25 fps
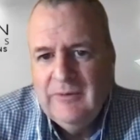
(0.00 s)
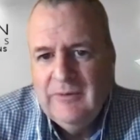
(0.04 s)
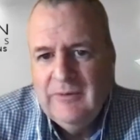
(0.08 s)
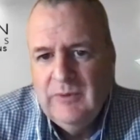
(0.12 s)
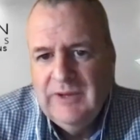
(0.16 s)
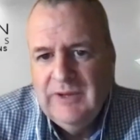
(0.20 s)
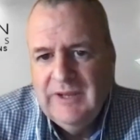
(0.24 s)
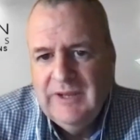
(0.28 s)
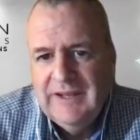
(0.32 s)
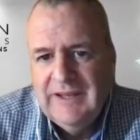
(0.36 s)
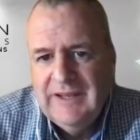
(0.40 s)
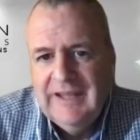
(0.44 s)

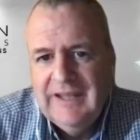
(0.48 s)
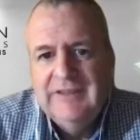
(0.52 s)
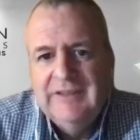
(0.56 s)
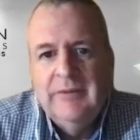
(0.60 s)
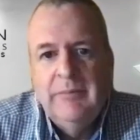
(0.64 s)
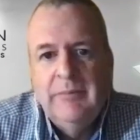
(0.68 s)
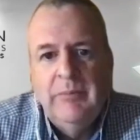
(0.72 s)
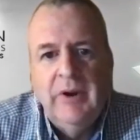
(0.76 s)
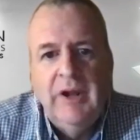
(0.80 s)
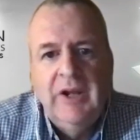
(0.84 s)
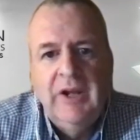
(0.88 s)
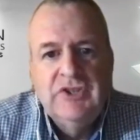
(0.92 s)
we can get the
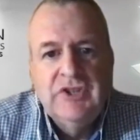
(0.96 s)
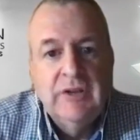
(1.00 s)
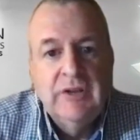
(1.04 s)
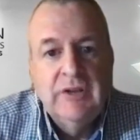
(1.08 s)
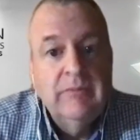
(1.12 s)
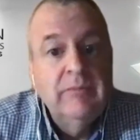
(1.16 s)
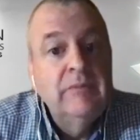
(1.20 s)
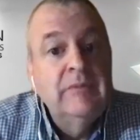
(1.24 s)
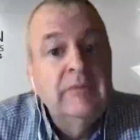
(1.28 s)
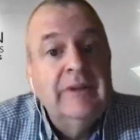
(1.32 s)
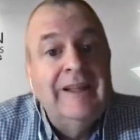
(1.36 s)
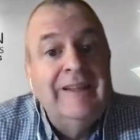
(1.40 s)

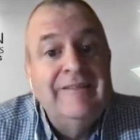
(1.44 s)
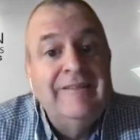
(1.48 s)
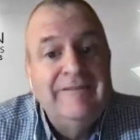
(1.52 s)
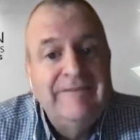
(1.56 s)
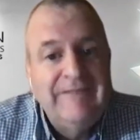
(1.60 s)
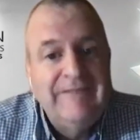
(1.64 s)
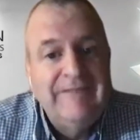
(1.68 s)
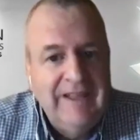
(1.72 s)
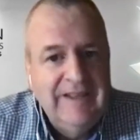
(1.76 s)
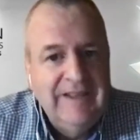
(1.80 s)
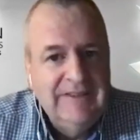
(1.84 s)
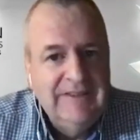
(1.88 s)
project
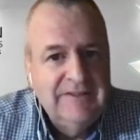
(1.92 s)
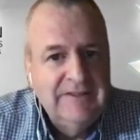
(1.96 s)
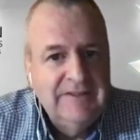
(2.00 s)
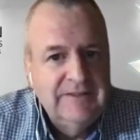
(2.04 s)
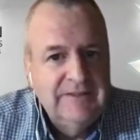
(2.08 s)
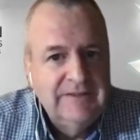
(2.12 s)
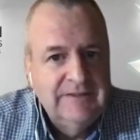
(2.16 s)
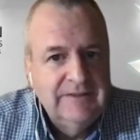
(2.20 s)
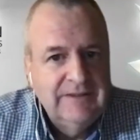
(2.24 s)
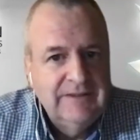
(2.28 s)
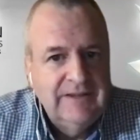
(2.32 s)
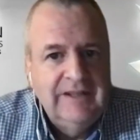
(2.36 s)

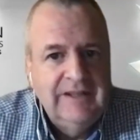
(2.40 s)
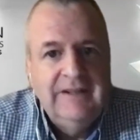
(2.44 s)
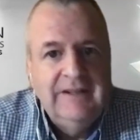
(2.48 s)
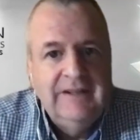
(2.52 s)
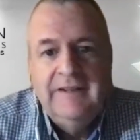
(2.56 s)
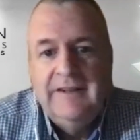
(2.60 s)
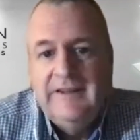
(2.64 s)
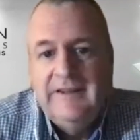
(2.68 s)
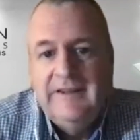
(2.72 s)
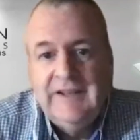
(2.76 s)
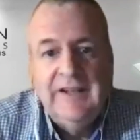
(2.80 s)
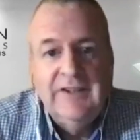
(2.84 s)
advanced in
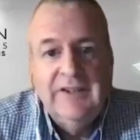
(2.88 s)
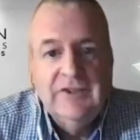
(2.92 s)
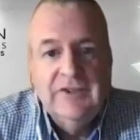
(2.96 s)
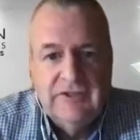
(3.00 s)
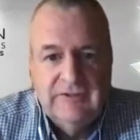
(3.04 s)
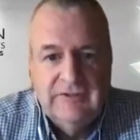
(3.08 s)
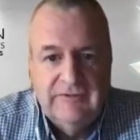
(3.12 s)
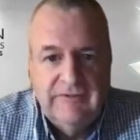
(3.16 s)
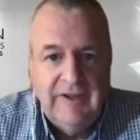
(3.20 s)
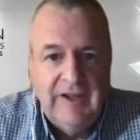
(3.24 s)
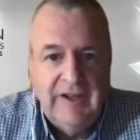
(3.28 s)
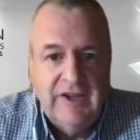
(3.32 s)
an
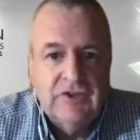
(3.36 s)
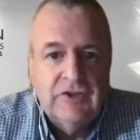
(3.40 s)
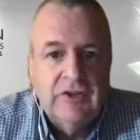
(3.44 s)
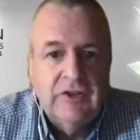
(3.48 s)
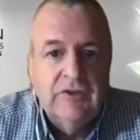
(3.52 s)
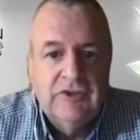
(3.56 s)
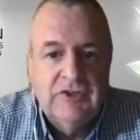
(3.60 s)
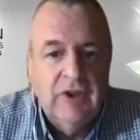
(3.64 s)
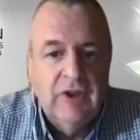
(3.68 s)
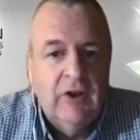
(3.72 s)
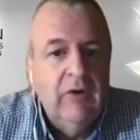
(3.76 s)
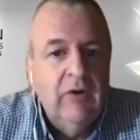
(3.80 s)
intelligent fashion
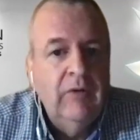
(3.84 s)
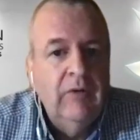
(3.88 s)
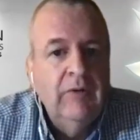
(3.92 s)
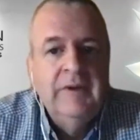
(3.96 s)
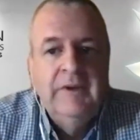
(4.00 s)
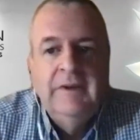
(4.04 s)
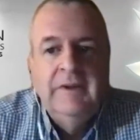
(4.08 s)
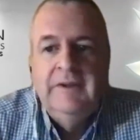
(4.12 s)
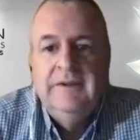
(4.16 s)
so oh, that's